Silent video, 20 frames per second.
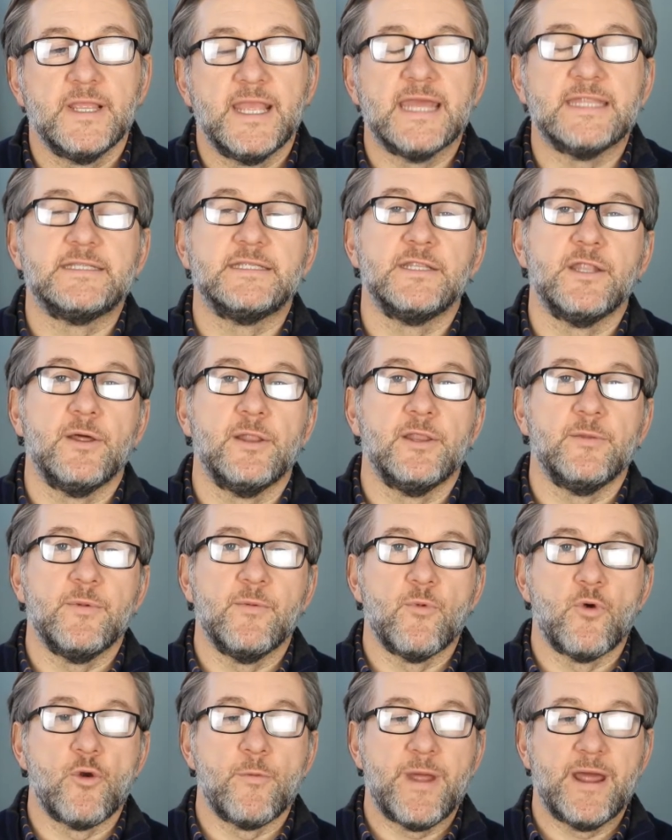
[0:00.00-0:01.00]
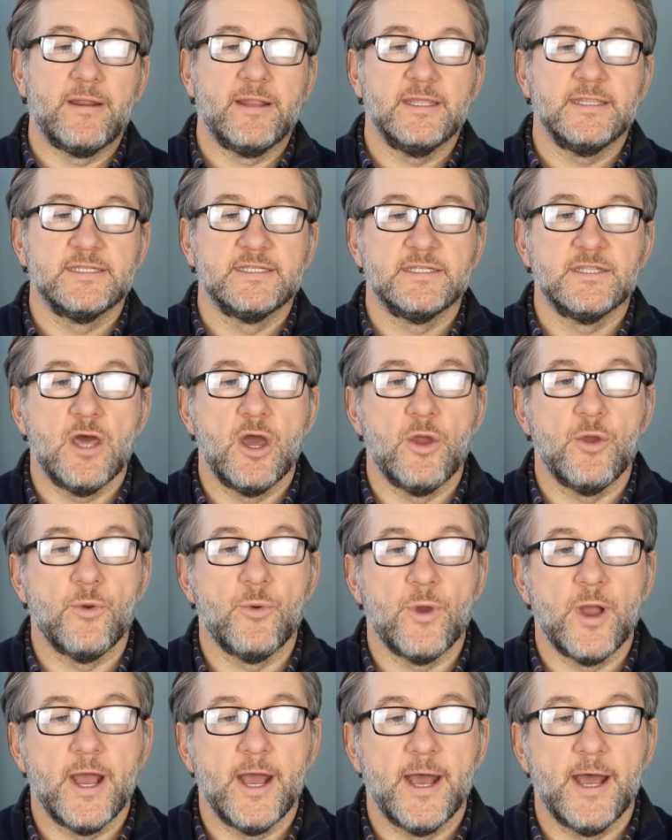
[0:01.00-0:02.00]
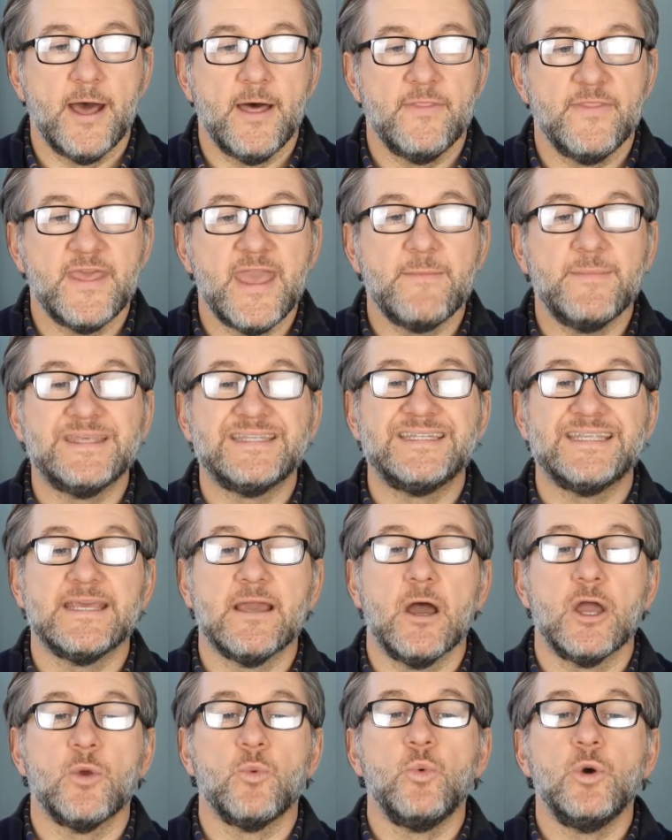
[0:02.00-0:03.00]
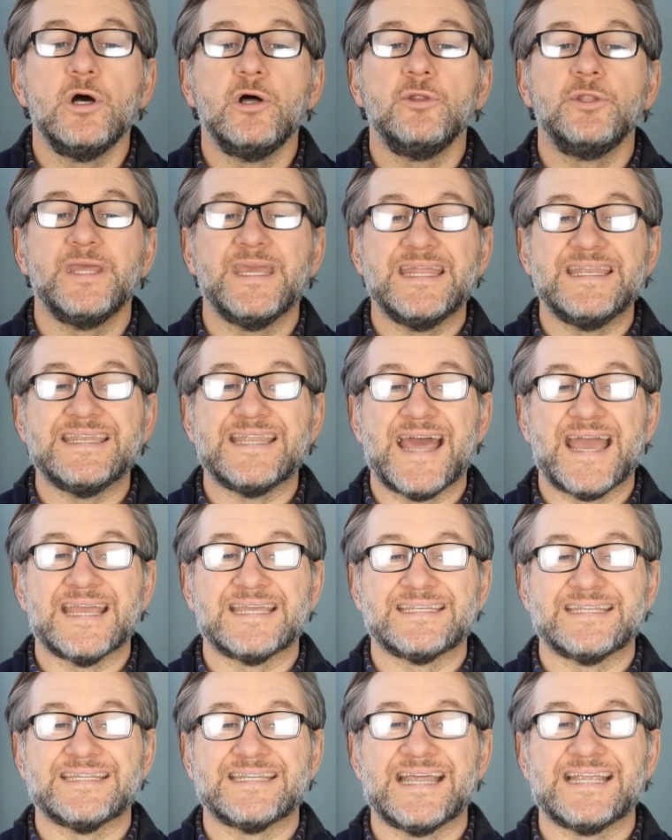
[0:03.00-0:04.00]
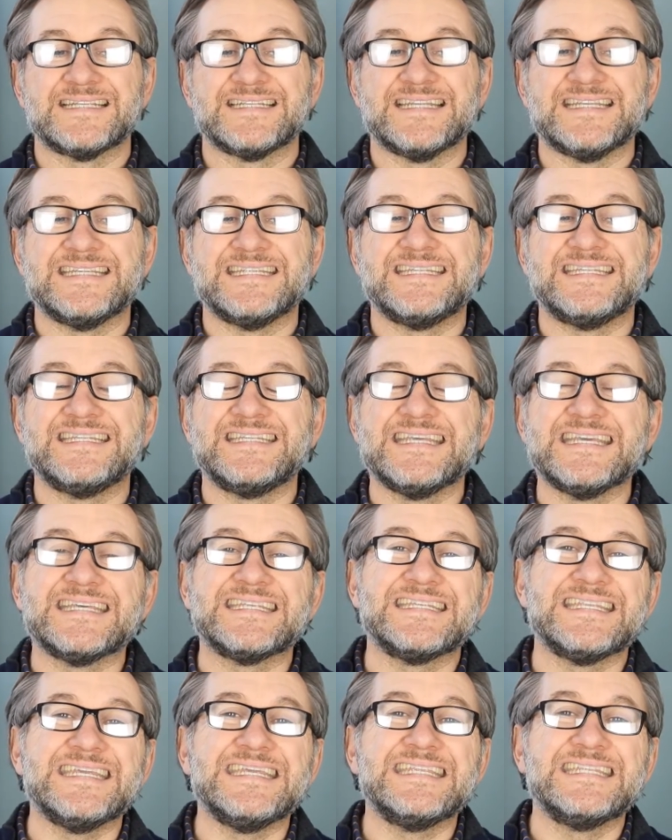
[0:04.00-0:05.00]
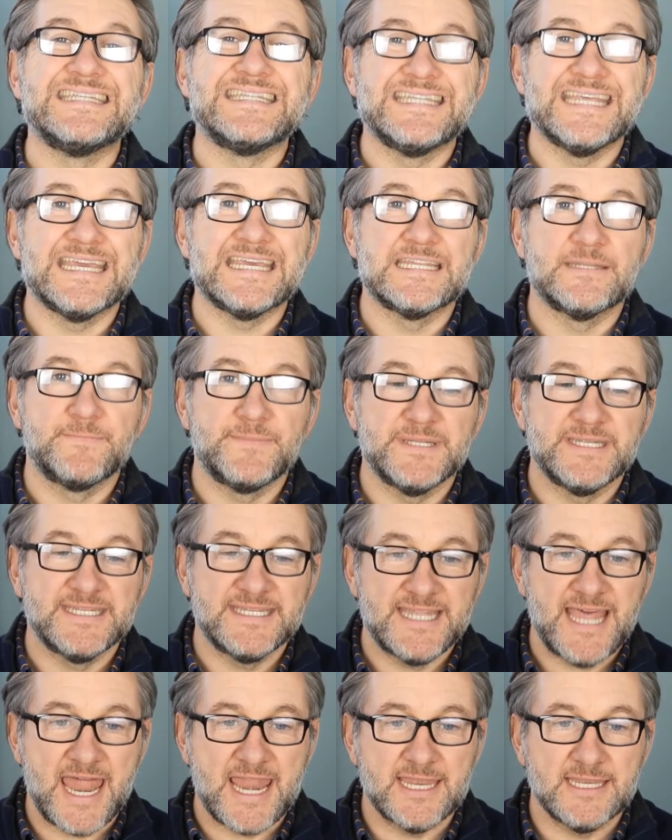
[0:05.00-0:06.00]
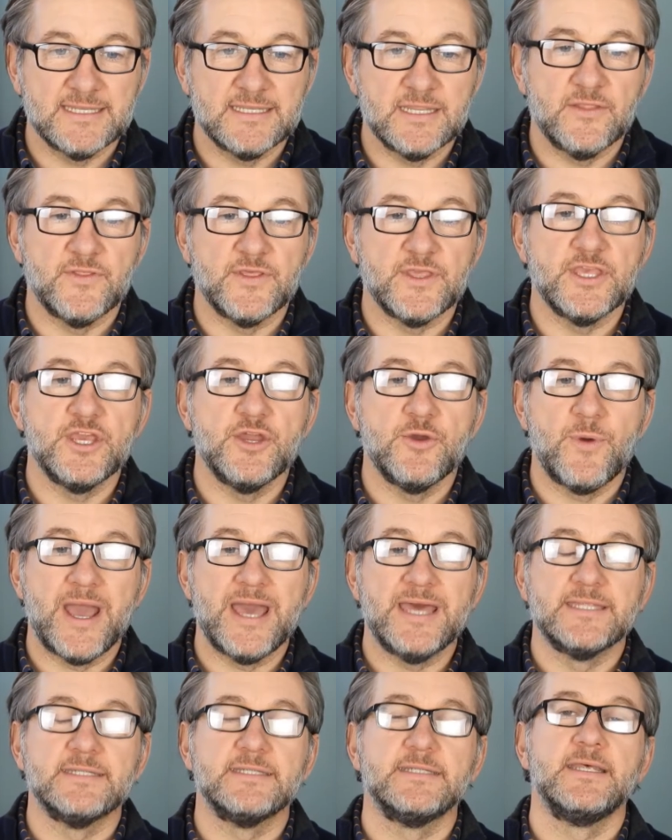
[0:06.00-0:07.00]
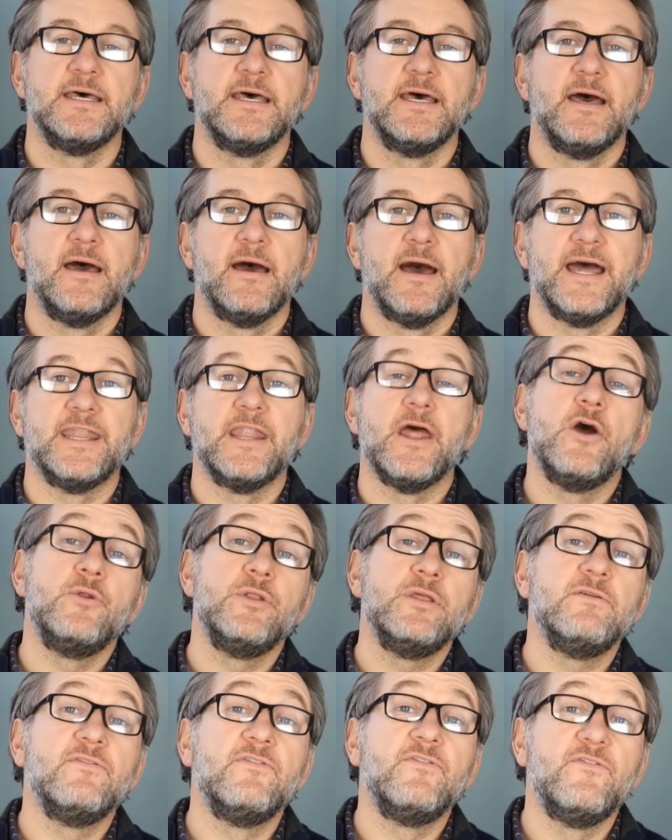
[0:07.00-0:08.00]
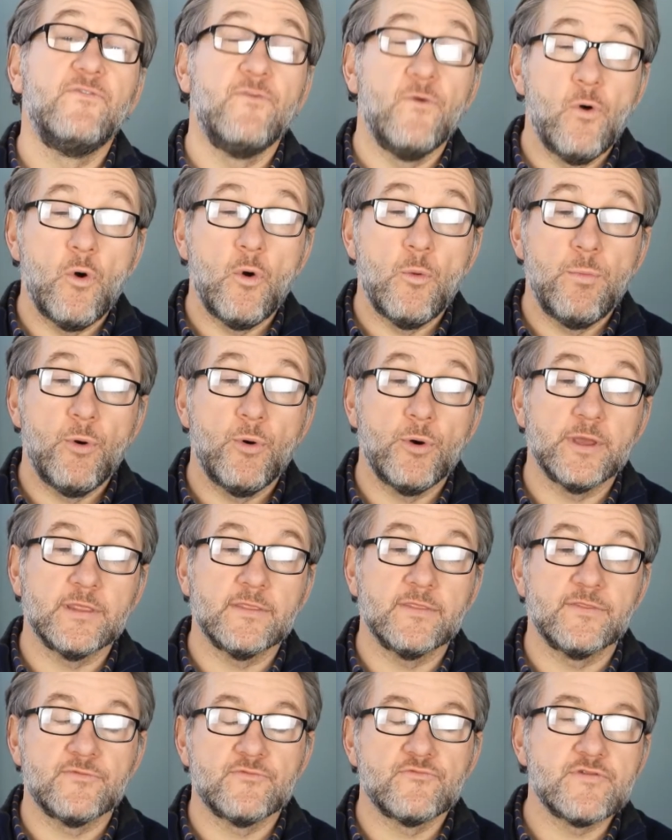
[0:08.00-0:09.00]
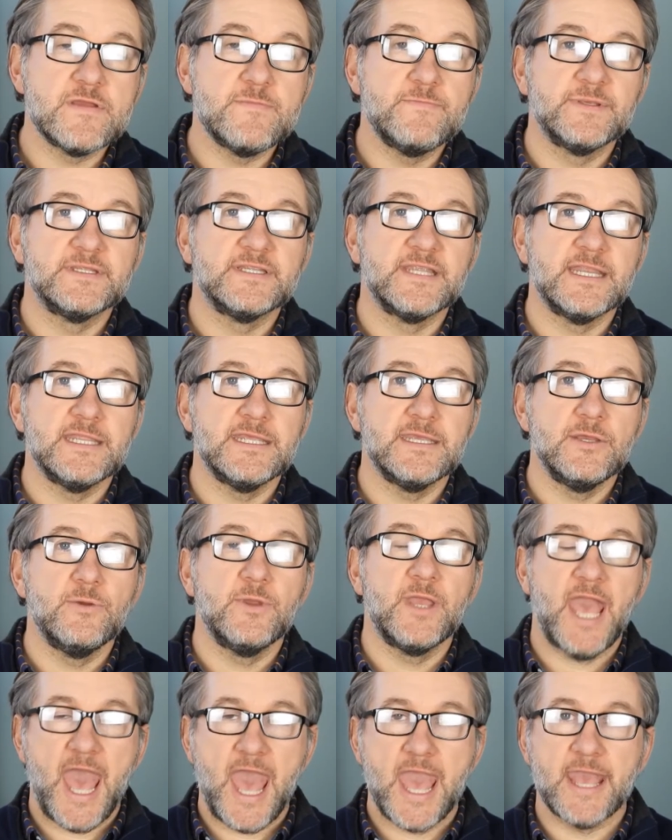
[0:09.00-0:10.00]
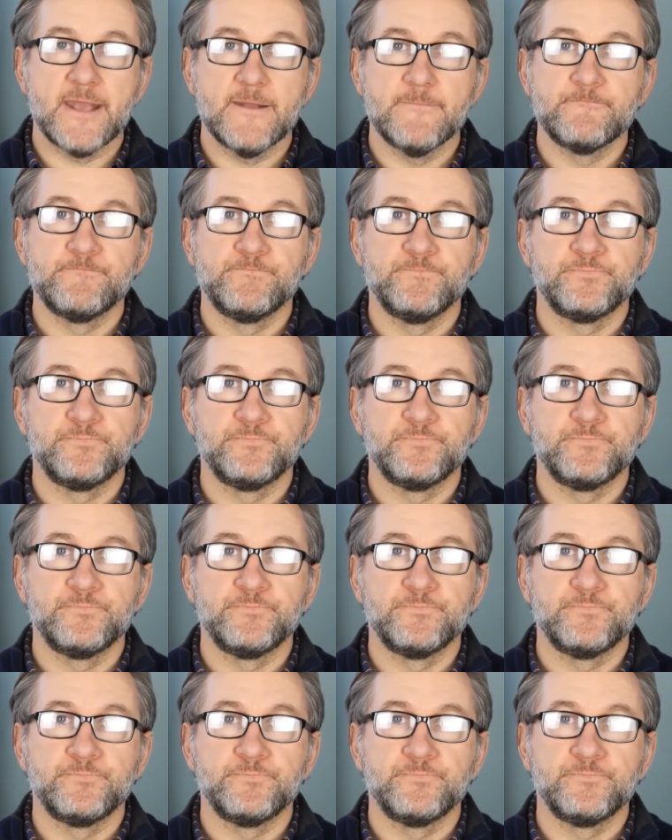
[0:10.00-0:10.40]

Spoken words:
get to know a little bit more about it. So the MSCI World Index is actually 66% the US and only 4.3% UK.